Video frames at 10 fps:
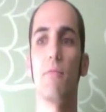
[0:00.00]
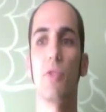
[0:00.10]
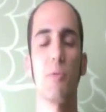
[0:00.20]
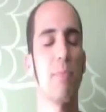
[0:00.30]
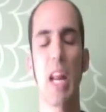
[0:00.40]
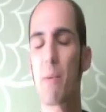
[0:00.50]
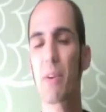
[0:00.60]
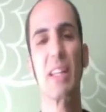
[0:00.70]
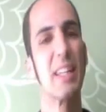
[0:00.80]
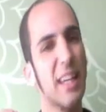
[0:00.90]
just been
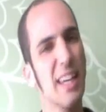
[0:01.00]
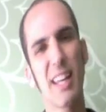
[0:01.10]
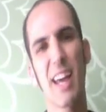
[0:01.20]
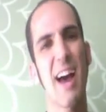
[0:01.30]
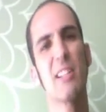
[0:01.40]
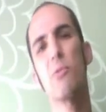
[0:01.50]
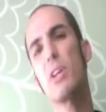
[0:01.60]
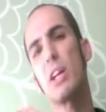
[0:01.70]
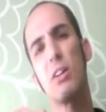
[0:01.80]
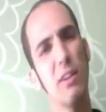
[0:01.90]
able to get it, hasn't
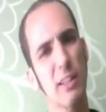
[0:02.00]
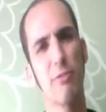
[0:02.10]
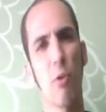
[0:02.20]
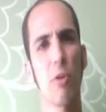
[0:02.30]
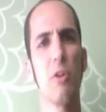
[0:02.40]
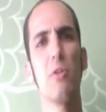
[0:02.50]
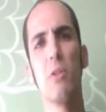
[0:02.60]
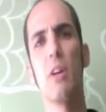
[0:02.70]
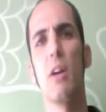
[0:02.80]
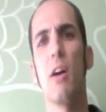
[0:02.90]
really clicked for you,
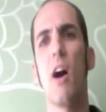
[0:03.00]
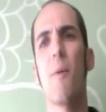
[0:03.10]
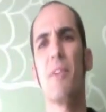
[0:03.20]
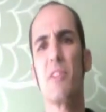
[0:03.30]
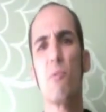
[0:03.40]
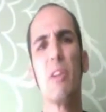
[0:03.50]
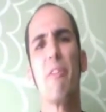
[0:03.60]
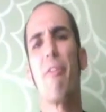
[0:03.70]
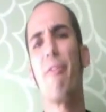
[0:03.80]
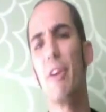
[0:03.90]
it doesn't really
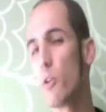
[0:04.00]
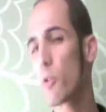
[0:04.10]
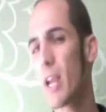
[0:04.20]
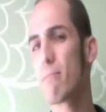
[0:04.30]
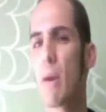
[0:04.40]
feel right.